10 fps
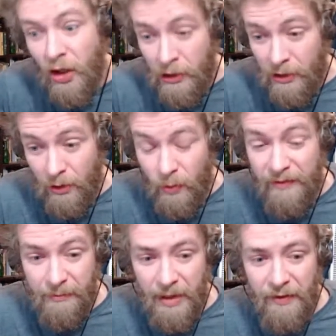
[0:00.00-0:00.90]
along with
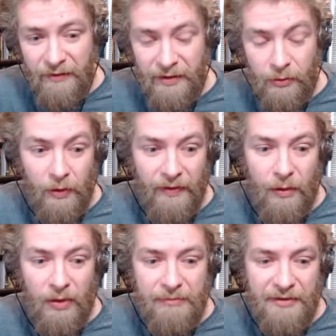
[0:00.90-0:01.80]
some others that were on that
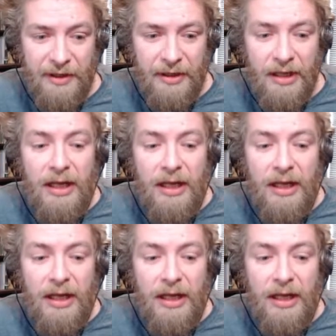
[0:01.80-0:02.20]
website.